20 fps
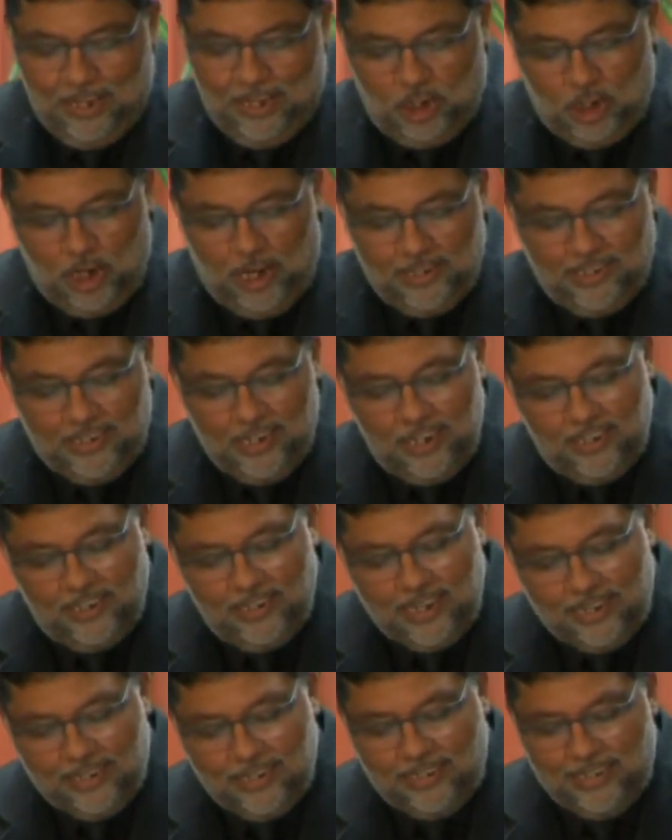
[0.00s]
Judges
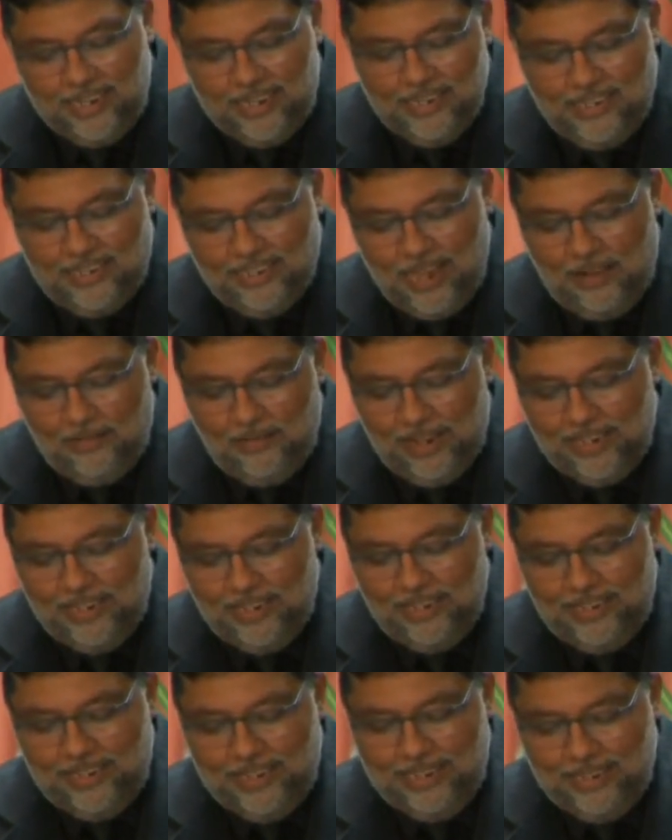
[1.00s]

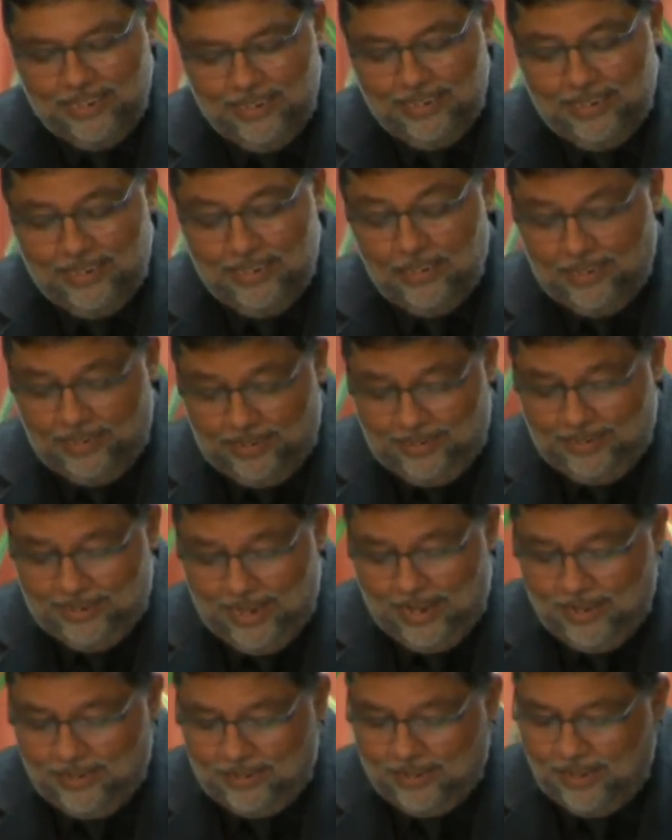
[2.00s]
16:17
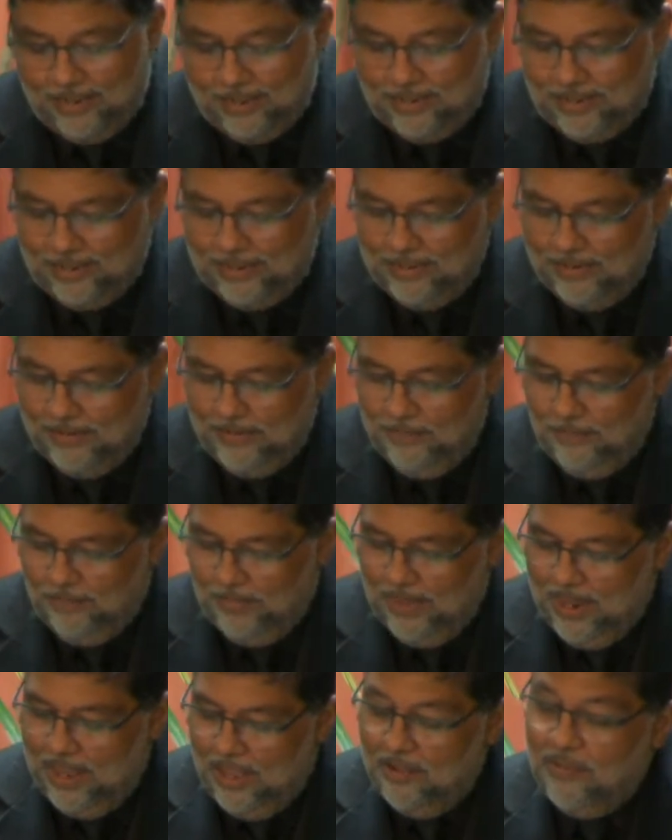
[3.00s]
tells us,
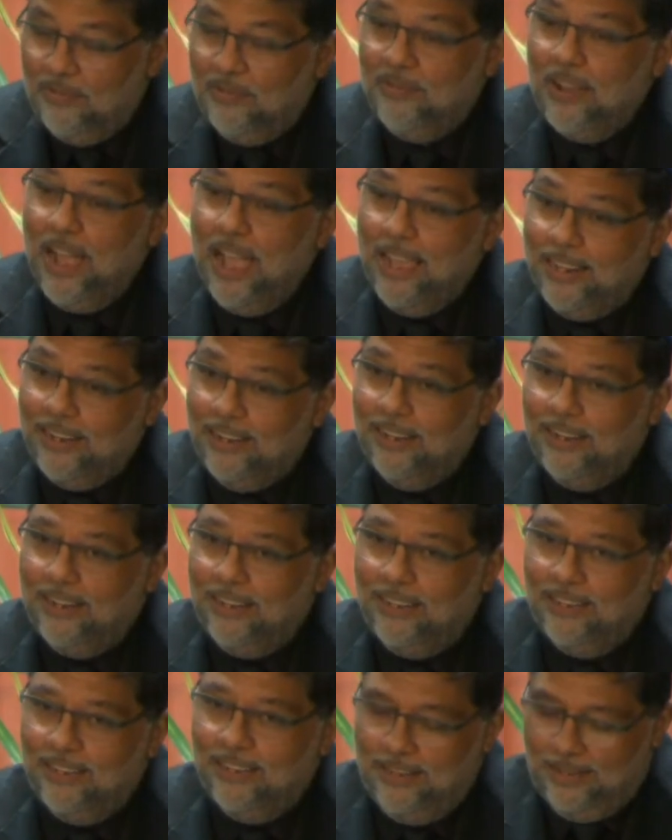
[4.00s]

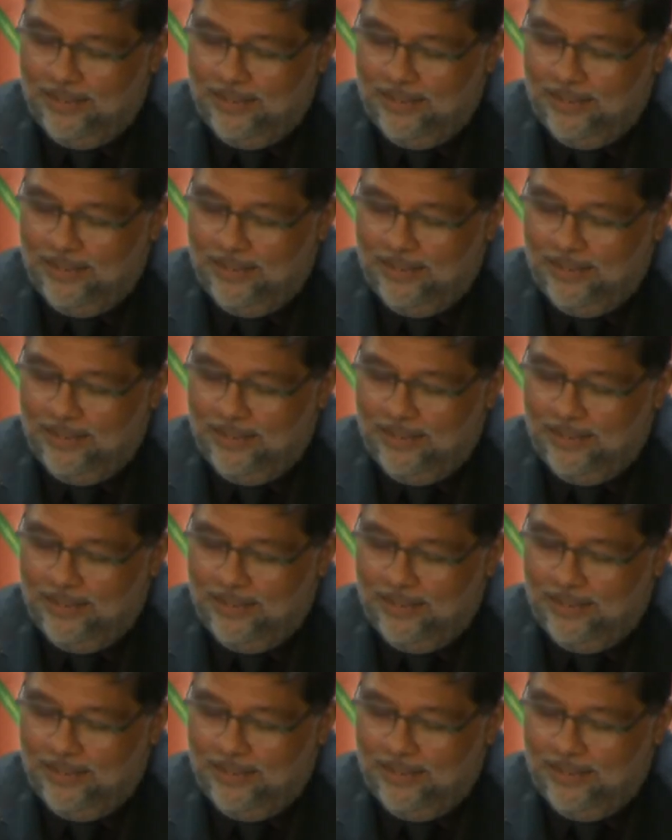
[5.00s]
finally,